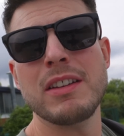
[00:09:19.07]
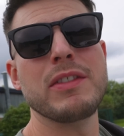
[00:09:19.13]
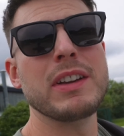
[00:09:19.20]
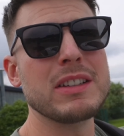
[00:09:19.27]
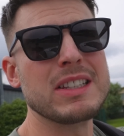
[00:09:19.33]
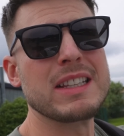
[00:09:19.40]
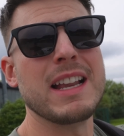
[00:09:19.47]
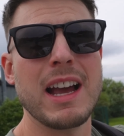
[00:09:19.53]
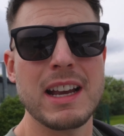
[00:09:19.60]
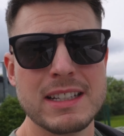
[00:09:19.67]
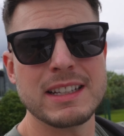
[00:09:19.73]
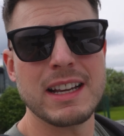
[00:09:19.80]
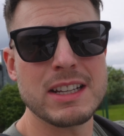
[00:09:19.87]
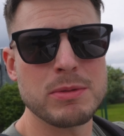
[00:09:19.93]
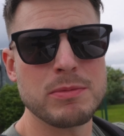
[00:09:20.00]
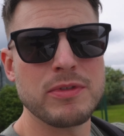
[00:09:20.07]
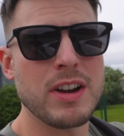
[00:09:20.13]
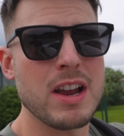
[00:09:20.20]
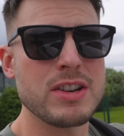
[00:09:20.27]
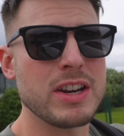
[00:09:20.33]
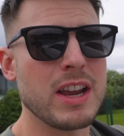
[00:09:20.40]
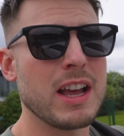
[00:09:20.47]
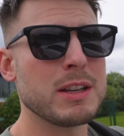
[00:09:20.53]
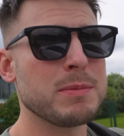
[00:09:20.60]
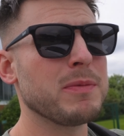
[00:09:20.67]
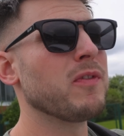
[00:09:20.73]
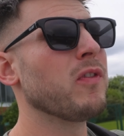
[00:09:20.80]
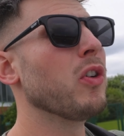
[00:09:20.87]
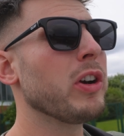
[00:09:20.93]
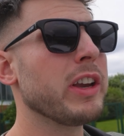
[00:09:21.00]
feels nice to get some fresh air. It's
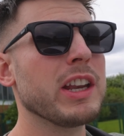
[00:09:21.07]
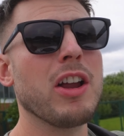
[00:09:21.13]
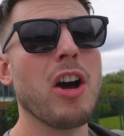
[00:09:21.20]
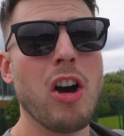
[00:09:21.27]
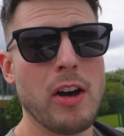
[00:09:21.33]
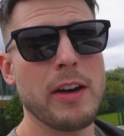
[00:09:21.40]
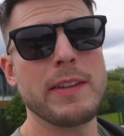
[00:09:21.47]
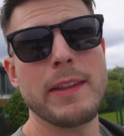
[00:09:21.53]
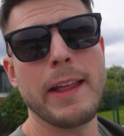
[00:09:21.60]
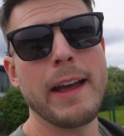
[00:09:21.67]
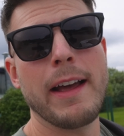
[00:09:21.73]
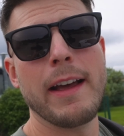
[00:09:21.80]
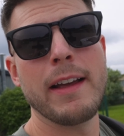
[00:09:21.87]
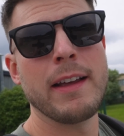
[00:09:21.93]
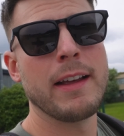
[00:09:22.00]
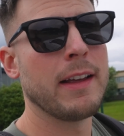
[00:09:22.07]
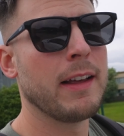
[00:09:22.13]
fucking hot in there.